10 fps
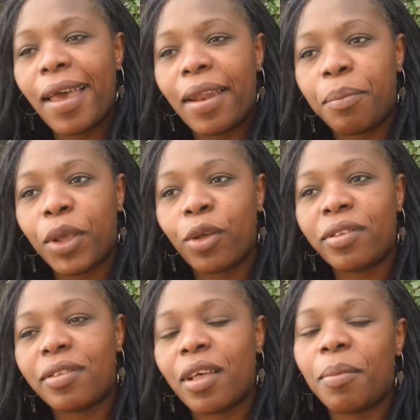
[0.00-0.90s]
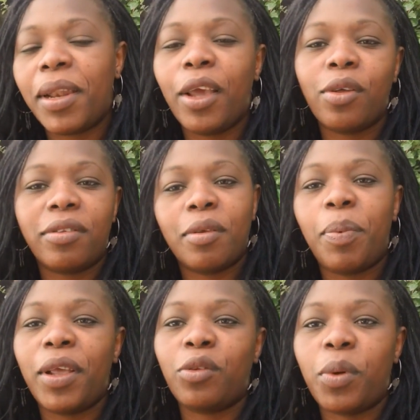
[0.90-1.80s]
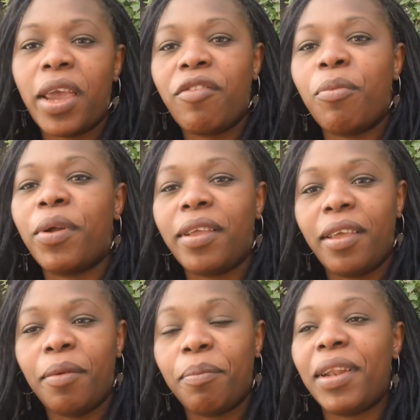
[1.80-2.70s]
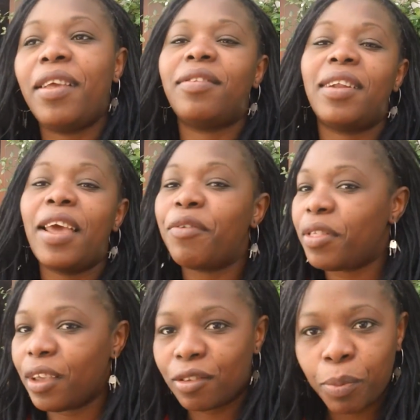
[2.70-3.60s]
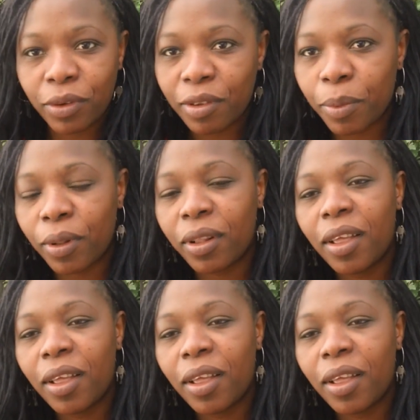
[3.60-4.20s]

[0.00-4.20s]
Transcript: And because um, Lagos is the place where everybody believes that everything is possible,